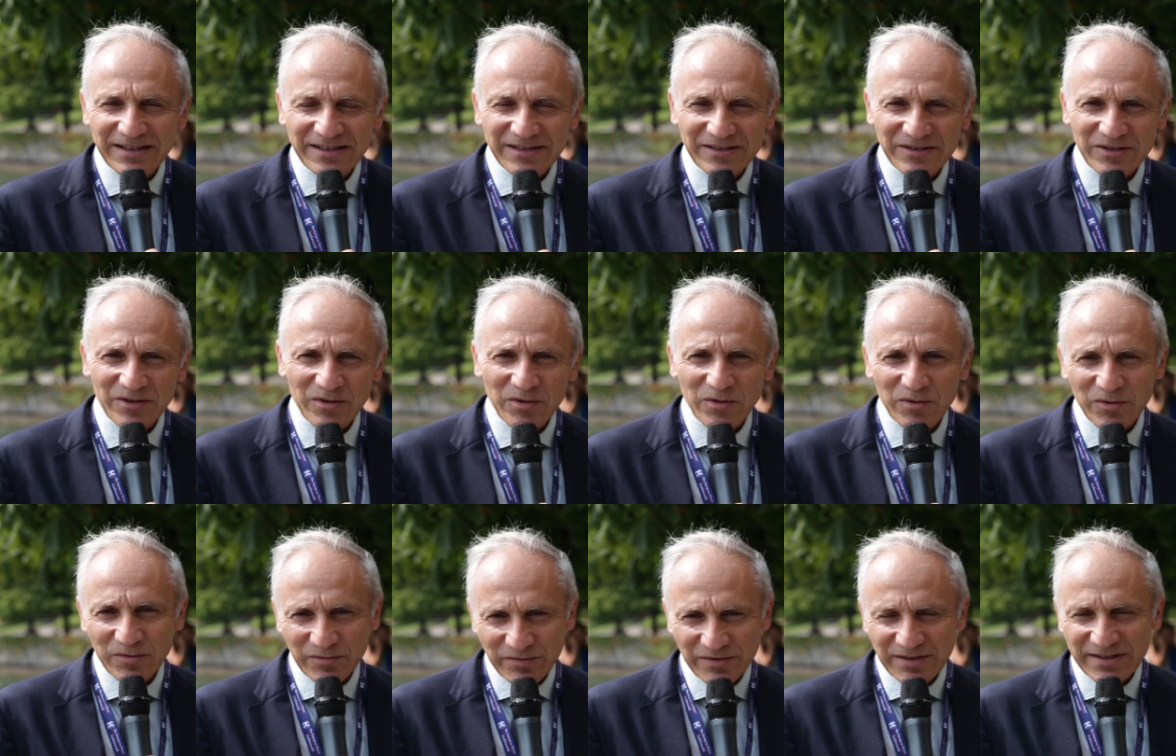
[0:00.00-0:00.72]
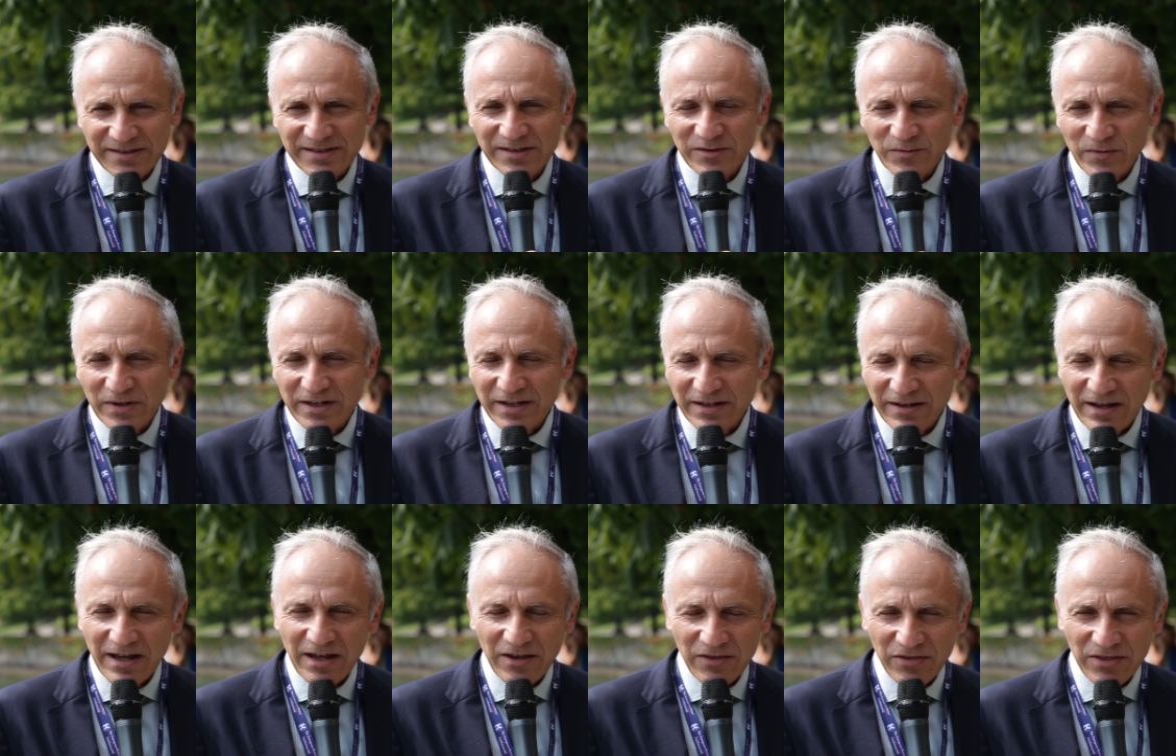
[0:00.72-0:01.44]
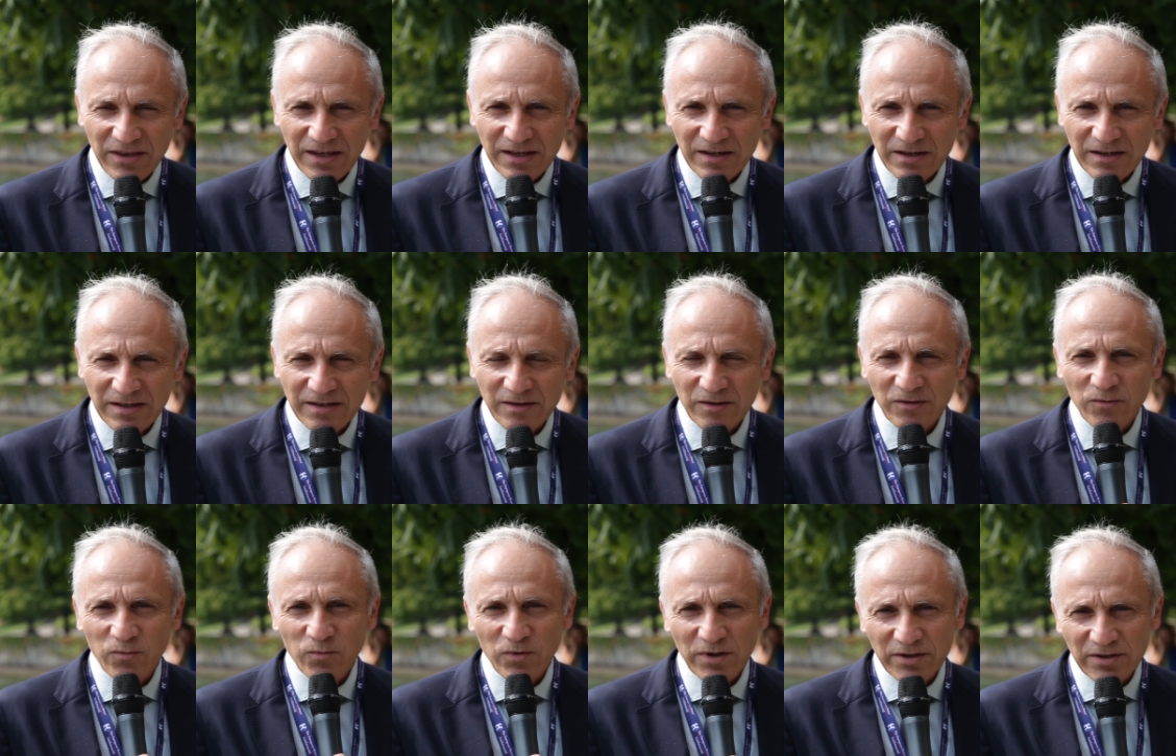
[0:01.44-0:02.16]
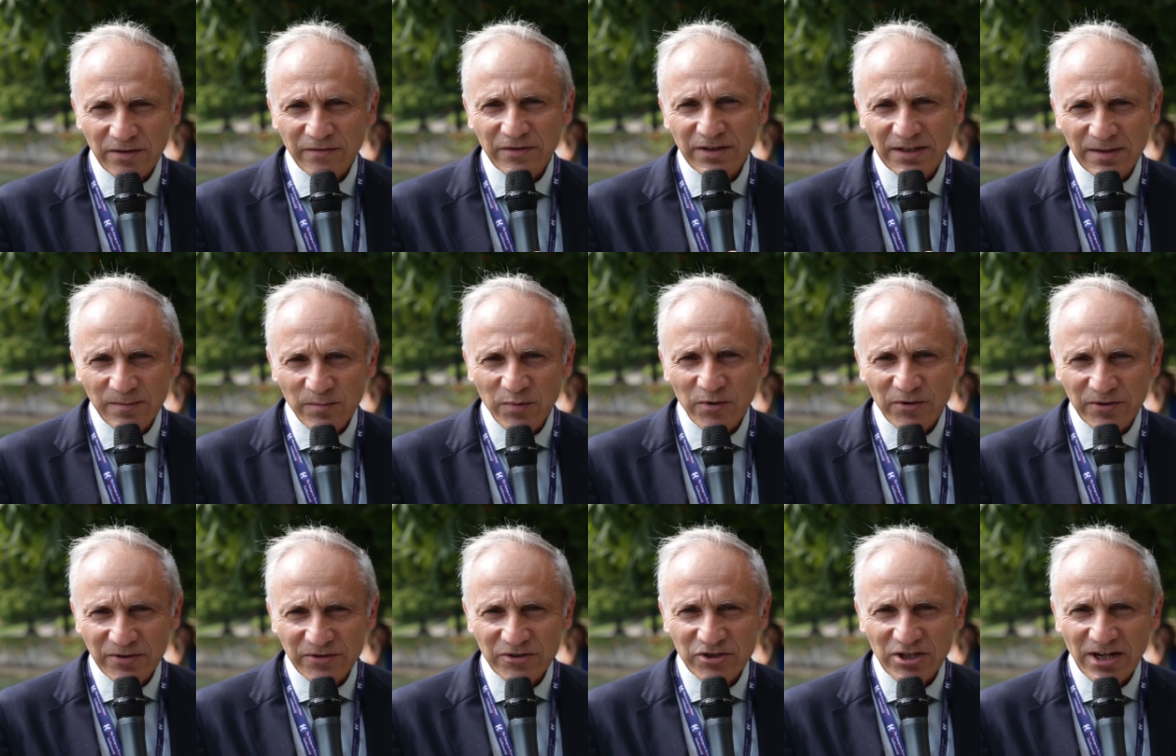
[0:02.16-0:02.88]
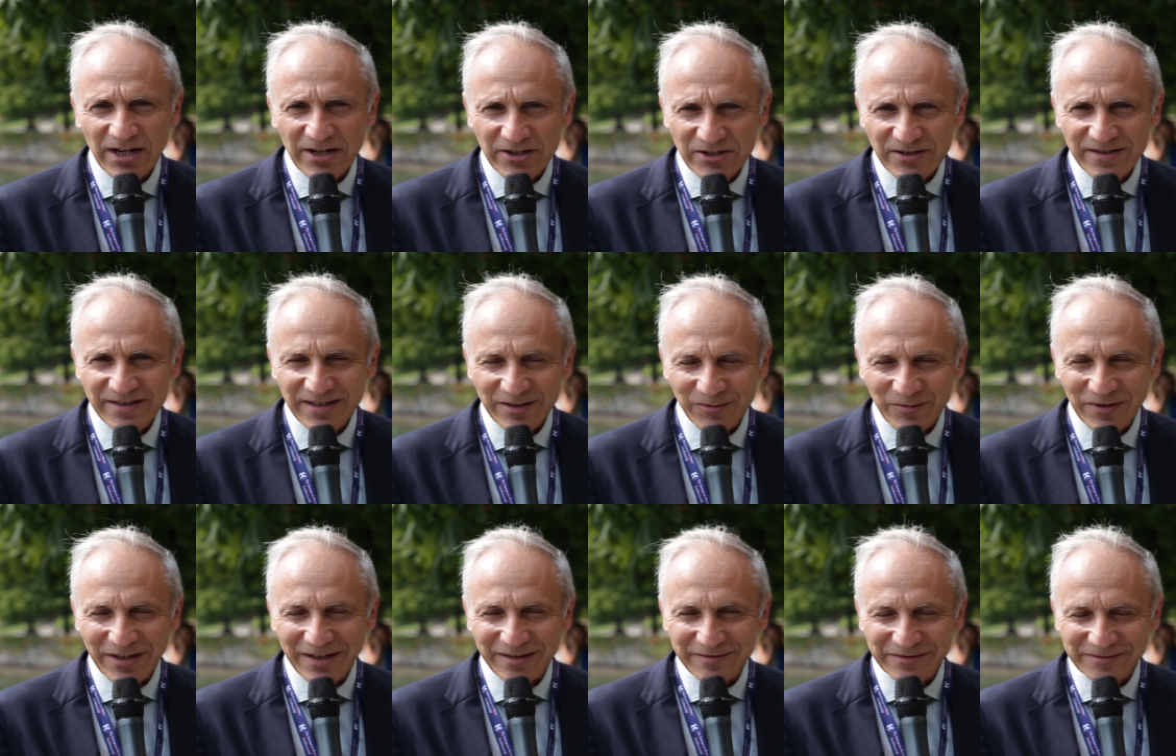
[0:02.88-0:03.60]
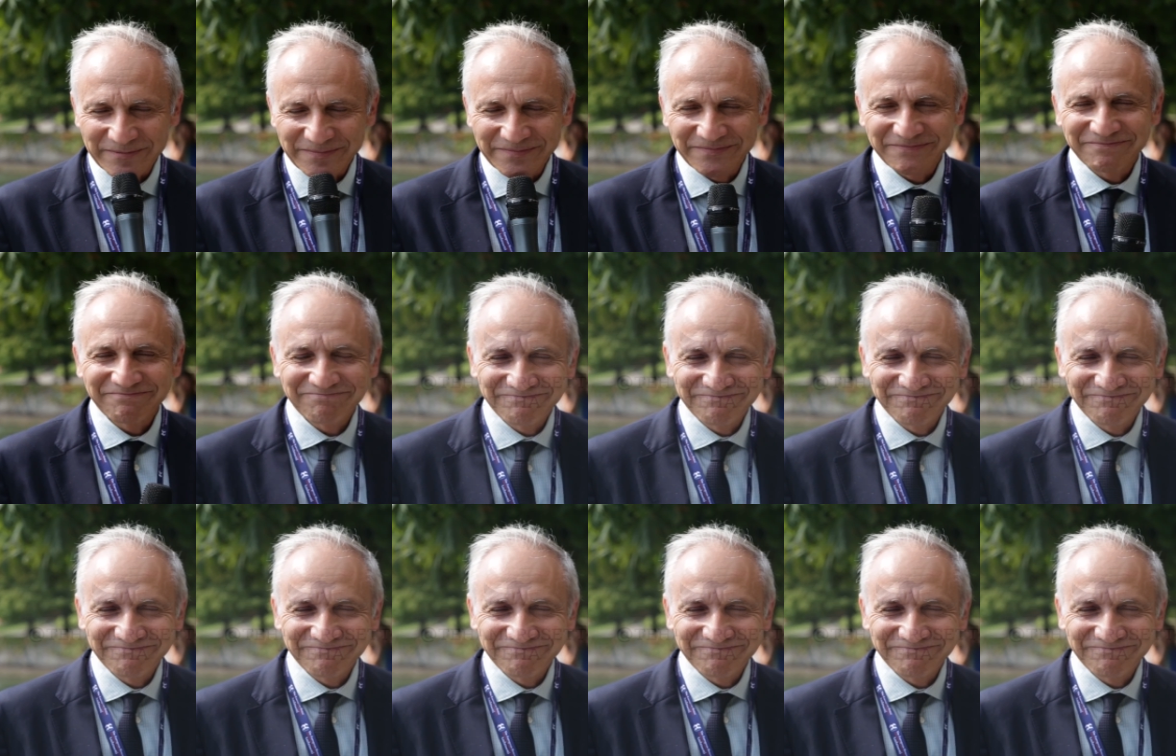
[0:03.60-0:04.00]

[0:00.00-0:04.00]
So this is one, I think, one of the important challenges that we have.